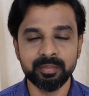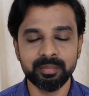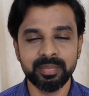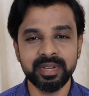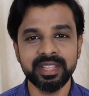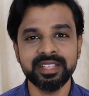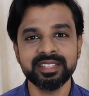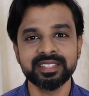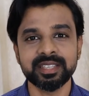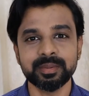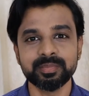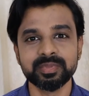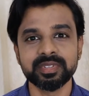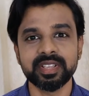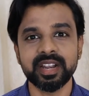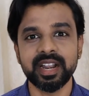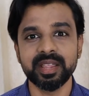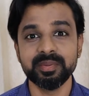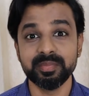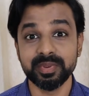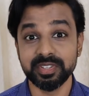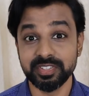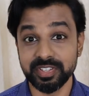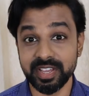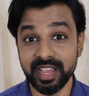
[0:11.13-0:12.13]
Please
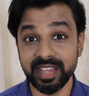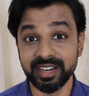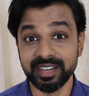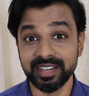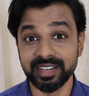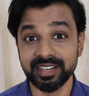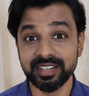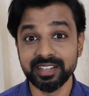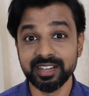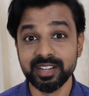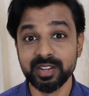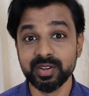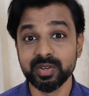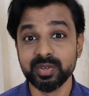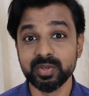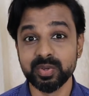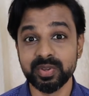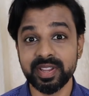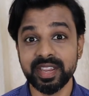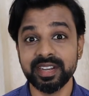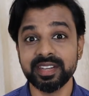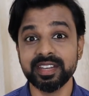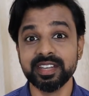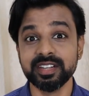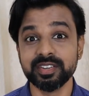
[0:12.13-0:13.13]
subscribe my channel to
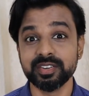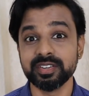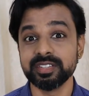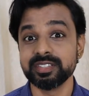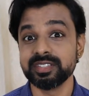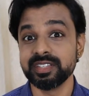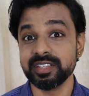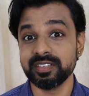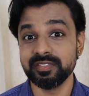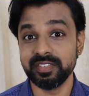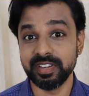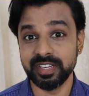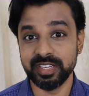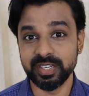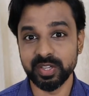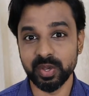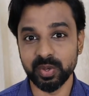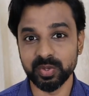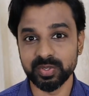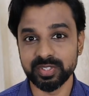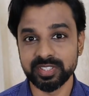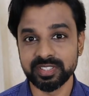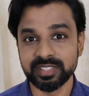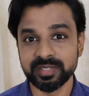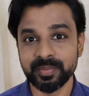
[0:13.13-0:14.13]
get interesting
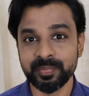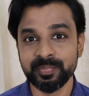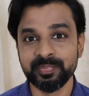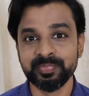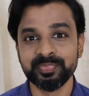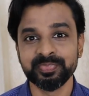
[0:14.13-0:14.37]
videos.